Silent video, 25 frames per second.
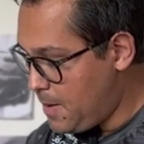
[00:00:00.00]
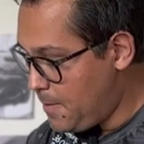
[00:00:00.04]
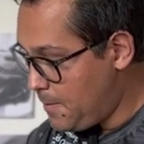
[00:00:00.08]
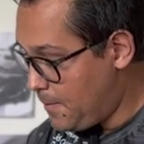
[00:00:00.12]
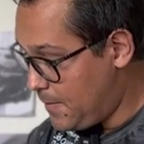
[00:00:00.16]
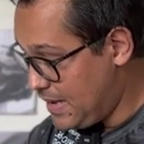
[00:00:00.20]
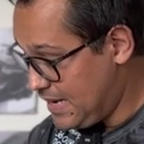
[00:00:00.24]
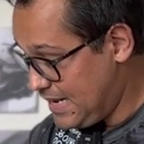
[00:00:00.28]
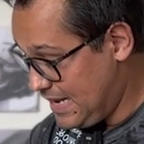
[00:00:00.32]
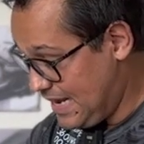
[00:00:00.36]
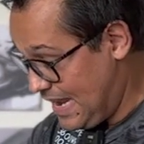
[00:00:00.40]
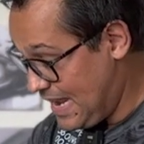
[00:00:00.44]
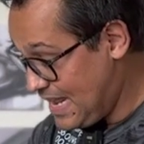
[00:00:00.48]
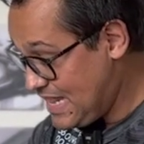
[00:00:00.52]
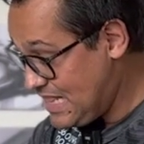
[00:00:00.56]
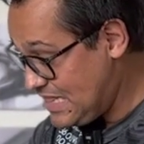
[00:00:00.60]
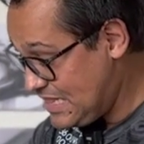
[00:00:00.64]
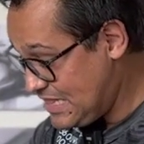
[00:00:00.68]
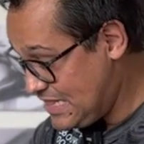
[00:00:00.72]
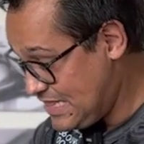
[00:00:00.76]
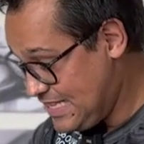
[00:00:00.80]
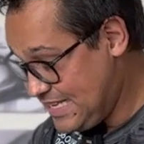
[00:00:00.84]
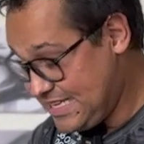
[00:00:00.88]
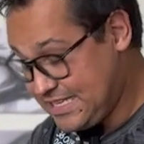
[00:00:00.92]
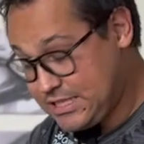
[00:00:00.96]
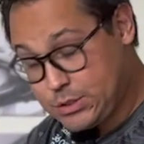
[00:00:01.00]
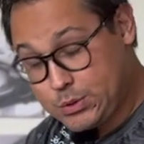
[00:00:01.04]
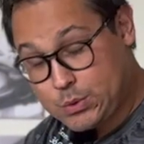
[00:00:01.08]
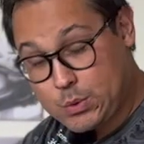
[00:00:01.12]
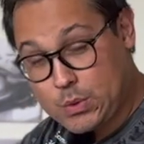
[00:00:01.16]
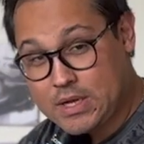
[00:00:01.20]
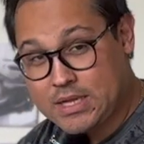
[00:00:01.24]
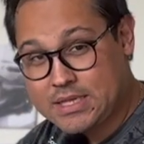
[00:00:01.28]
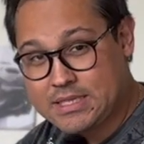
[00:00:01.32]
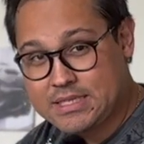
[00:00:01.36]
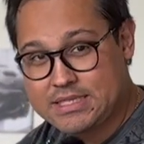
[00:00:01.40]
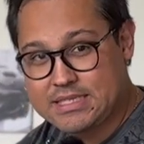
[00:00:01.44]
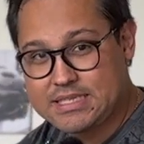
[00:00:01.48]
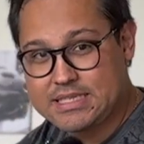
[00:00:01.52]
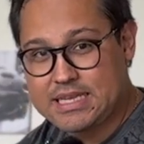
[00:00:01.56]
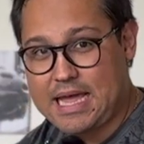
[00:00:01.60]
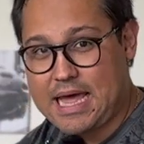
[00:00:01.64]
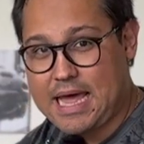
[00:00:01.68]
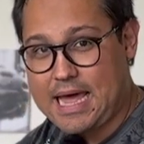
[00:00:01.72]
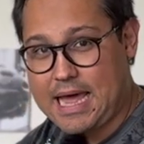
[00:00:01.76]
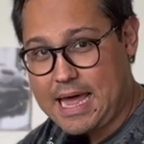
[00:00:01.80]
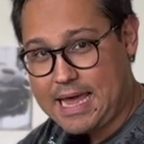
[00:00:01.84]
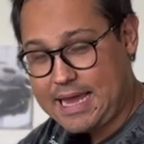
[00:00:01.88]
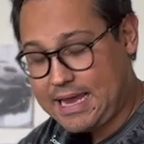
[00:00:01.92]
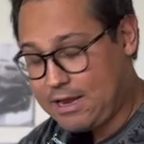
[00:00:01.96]
But these ones,
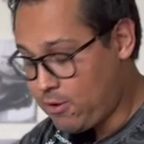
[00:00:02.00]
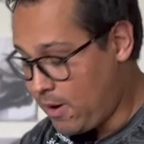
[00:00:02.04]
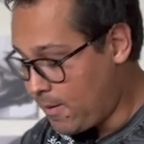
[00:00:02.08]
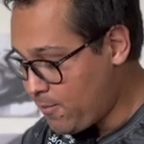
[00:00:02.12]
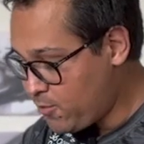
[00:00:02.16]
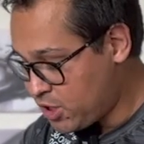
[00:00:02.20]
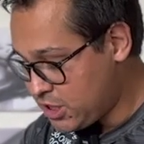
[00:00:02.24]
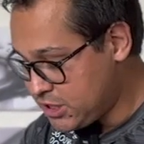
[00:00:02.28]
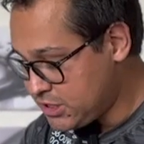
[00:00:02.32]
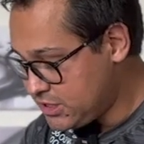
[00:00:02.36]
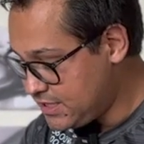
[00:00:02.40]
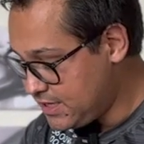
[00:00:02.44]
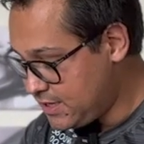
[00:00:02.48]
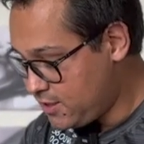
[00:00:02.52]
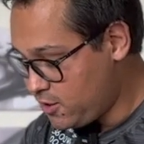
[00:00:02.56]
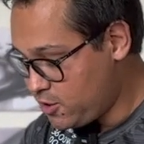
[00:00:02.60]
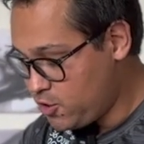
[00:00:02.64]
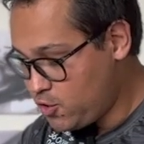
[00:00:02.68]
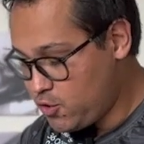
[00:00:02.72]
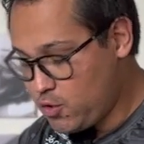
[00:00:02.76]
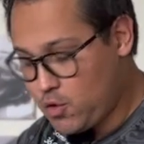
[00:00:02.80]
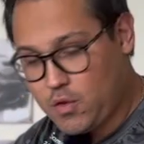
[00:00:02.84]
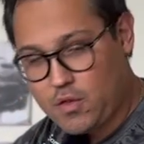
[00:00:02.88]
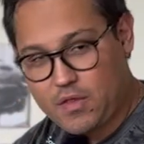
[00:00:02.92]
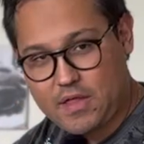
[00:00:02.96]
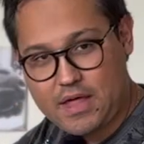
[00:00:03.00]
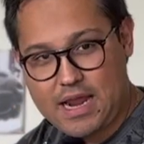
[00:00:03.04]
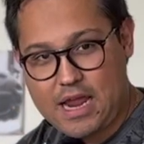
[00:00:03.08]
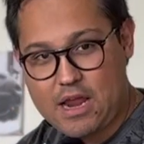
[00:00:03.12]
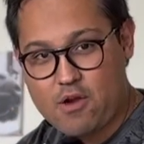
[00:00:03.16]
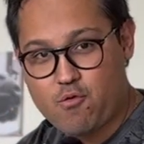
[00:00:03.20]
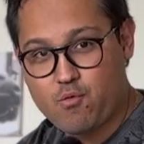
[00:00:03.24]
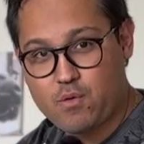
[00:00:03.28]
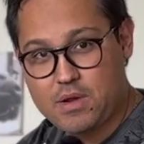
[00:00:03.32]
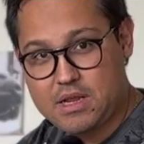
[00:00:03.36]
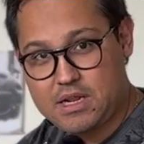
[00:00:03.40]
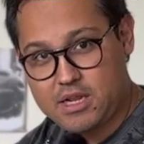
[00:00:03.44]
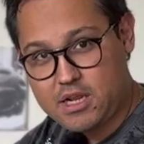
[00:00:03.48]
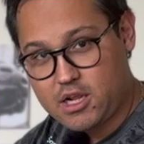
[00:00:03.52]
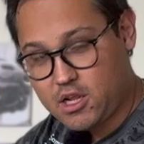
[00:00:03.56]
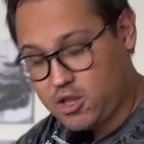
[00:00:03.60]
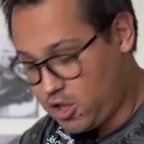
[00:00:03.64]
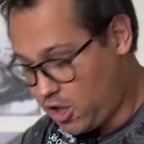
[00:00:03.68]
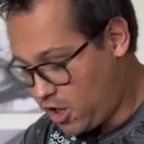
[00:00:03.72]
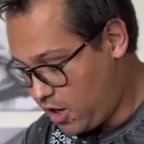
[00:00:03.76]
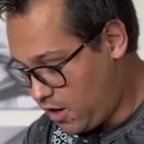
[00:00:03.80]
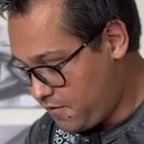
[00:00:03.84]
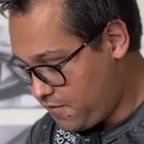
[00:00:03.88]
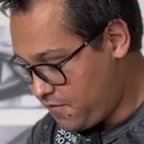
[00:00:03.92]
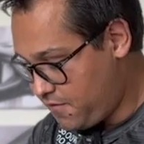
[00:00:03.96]
I'm gonna tell you that I really
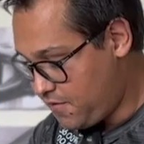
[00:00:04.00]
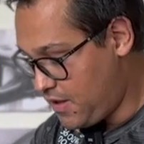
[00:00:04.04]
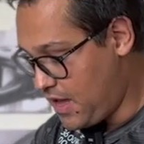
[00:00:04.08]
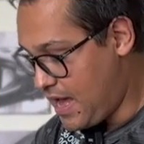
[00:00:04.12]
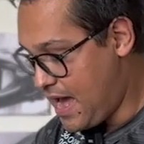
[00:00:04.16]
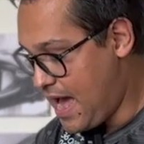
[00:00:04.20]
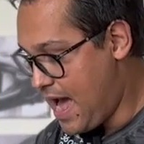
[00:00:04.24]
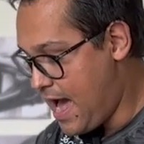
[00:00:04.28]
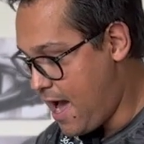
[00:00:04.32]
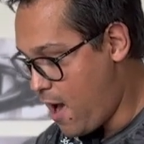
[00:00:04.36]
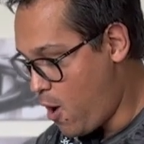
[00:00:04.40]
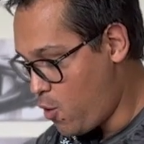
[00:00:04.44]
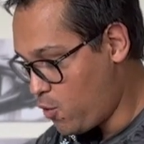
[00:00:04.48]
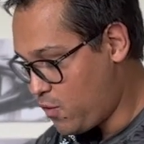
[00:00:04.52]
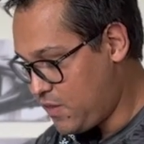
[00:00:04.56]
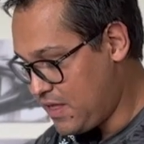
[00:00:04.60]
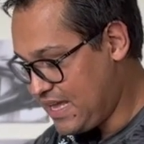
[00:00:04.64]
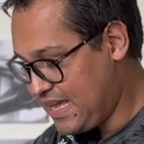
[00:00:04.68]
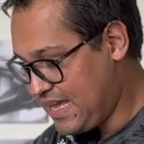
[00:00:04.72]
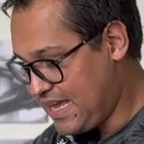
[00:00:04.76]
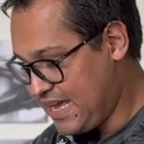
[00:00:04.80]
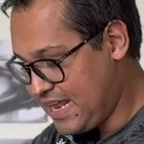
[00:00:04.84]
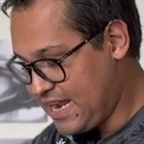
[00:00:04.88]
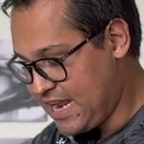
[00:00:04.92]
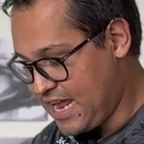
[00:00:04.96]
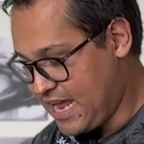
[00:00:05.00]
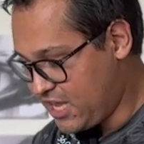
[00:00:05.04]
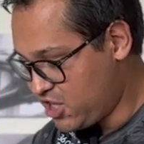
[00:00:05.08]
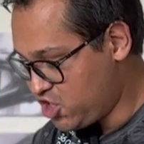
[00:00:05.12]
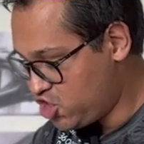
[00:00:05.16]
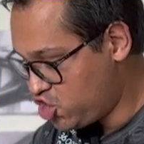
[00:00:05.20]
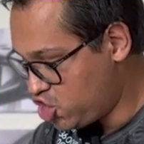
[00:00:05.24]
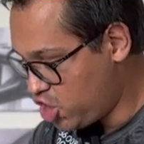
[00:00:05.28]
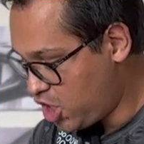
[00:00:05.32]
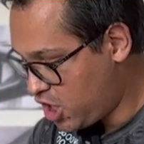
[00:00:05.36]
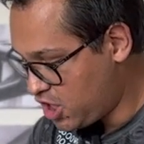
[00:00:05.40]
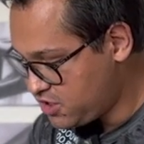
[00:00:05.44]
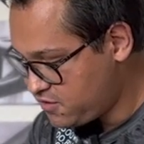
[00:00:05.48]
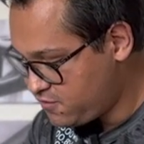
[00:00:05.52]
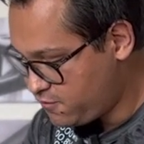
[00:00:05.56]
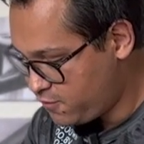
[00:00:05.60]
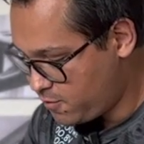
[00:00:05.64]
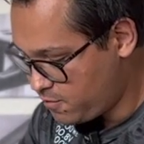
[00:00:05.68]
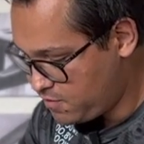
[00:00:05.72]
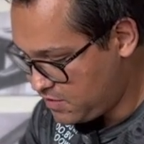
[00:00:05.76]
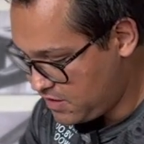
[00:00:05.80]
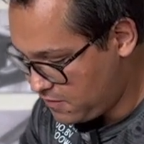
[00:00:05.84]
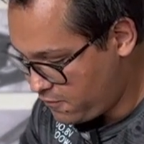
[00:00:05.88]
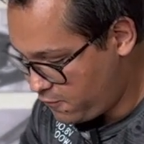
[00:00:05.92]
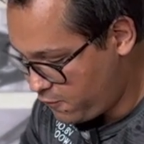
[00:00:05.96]
love how they can adjust
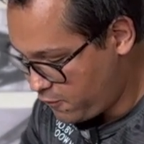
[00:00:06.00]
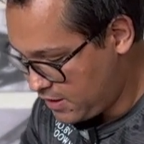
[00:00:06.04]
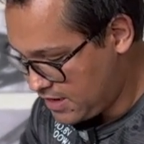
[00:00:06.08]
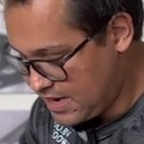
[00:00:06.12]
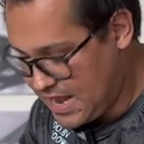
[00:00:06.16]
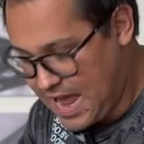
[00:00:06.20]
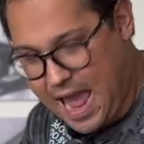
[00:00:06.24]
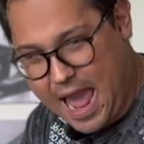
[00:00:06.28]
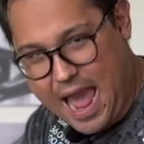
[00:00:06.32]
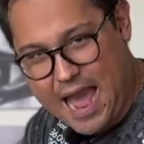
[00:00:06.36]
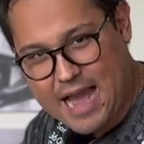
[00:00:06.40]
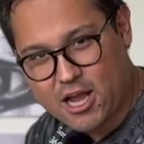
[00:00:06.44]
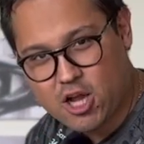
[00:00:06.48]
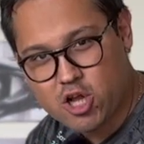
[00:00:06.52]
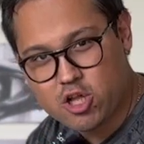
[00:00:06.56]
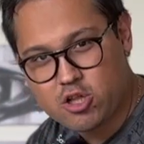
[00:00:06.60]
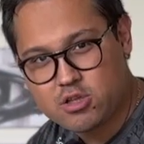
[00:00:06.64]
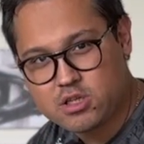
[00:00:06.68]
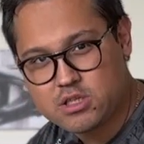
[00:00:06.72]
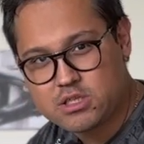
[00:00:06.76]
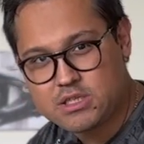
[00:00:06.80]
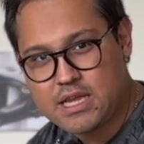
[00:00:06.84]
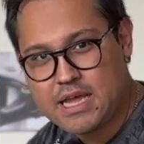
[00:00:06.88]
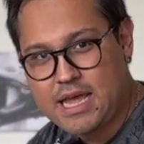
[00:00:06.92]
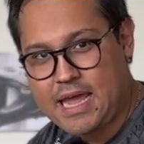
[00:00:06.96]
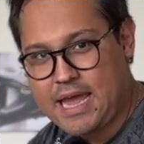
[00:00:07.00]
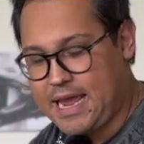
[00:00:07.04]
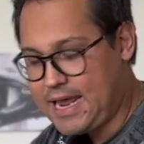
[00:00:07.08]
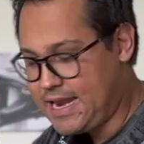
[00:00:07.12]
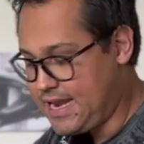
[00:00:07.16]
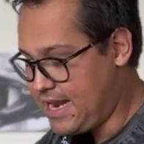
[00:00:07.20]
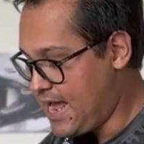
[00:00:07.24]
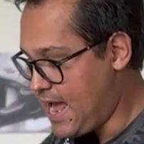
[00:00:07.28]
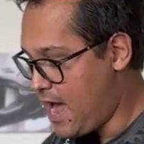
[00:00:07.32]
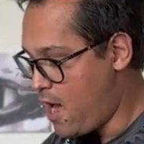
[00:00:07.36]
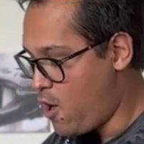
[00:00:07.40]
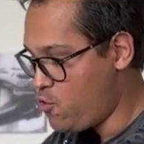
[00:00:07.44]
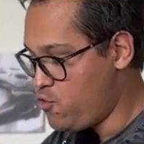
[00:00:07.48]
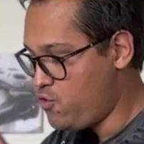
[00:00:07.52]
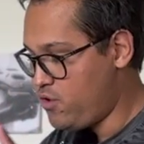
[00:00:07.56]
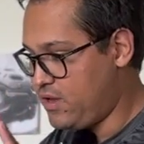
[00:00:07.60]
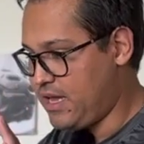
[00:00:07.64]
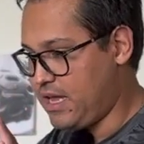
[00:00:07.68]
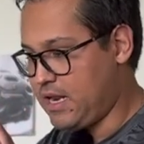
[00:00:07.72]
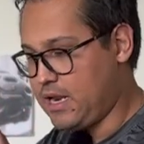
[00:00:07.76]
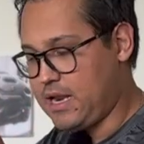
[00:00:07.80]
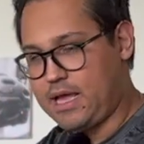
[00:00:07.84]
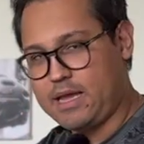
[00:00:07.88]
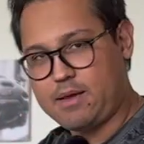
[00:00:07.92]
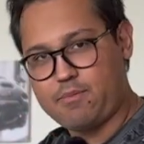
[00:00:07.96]
from different angles and how you
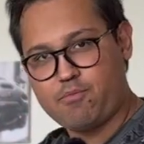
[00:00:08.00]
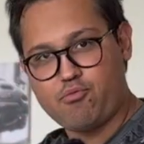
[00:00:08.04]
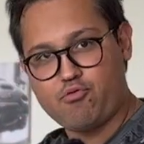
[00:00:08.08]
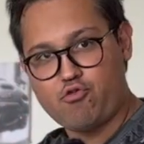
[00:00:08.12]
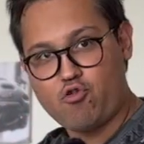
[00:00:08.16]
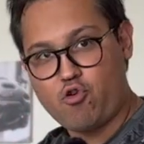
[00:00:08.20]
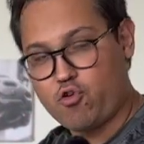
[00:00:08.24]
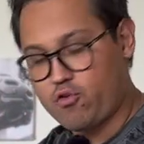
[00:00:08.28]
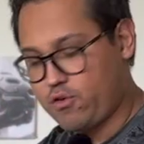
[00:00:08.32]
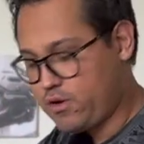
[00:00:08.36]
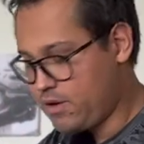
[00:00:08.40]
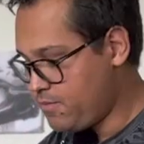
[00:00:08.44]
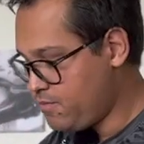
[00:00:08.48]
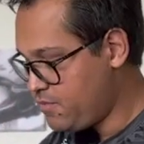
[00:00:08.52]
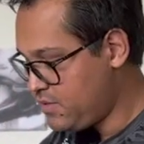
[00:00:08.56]
can like program